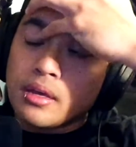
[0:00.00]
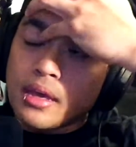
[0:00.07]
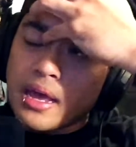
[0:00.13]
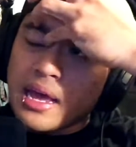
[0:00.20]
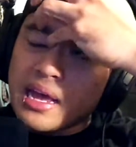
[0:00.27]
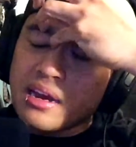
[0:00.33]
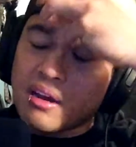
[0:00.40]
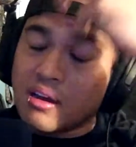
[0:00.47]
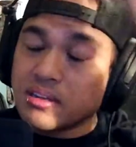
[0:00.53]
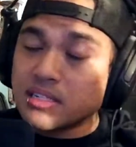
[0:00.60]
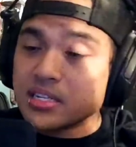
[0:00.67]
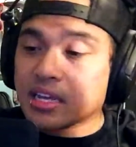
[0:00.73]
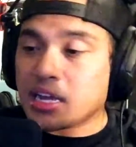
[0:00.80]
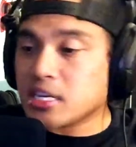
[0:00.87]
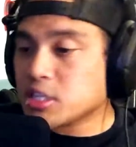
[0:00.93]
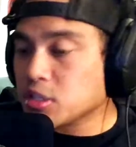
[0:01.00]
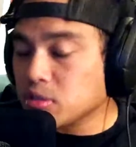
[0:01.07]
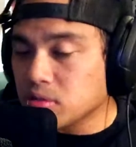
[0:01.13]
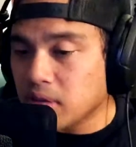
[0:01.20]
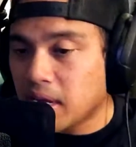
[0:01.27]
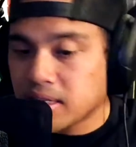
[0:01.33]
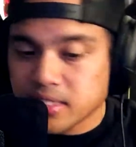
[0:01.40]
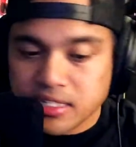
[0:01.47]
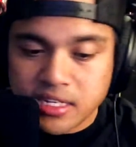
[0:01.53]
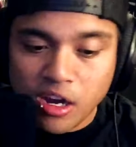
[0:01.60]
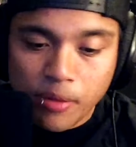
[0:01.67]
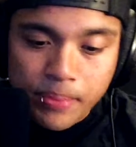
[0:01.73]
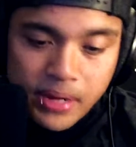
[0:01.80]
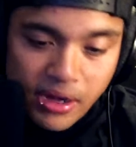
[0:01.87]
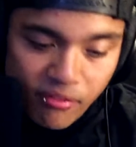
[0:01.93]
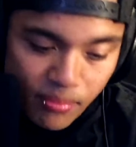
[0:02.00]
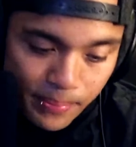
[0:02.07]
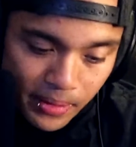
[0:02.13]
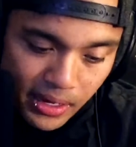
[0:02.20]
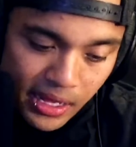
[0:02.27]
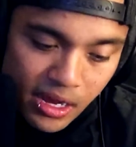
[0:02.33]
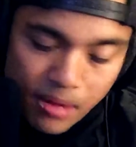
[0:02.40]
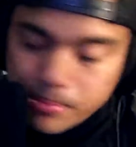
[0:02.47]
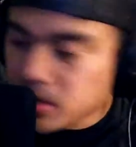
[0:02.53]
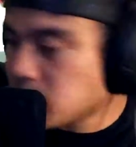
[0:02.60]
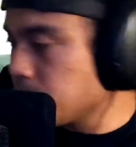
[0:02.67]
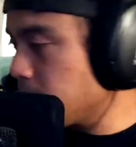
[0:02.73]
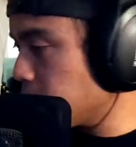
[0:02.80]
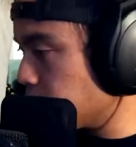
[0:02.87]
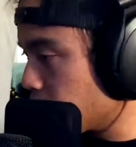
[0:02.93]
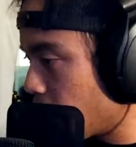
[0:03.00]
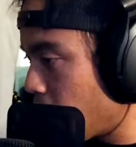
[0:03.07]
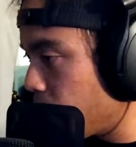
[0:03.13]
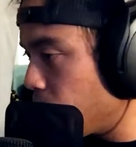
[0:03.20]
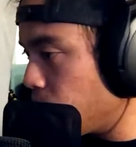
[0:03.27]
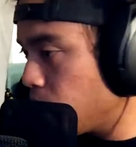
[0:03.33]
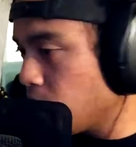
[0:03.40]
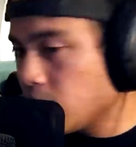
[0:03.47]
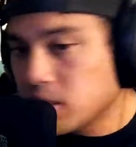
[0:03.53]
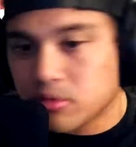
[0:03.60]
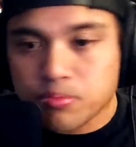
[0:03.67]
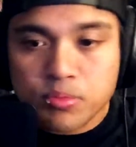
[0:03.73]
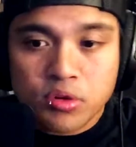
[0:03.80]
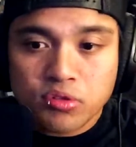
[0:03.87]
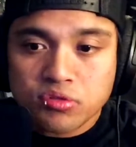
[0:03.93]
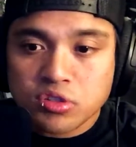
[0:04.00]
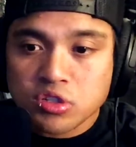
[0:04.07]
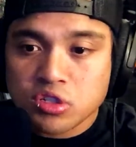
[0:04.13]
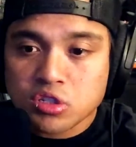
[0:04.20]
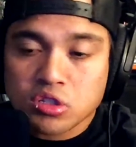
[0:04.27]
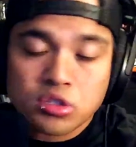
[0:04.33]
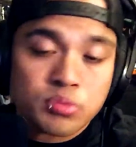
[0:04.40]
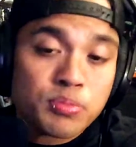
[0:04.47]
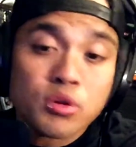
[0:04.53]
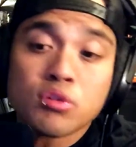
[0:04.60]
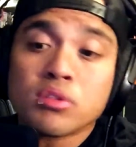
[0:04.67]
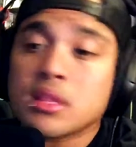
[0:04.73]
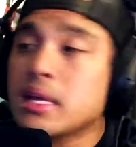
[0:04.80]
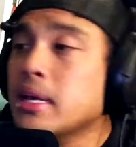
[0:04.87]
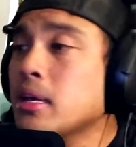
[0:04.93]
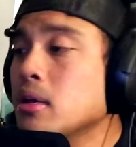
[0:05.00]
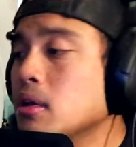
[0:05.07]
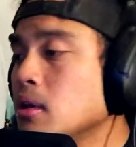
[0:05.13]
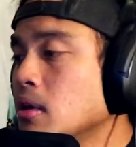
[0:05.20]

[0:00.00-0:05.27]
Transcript: and on schedule and just helping everybody out and just make sure everything moves smoothly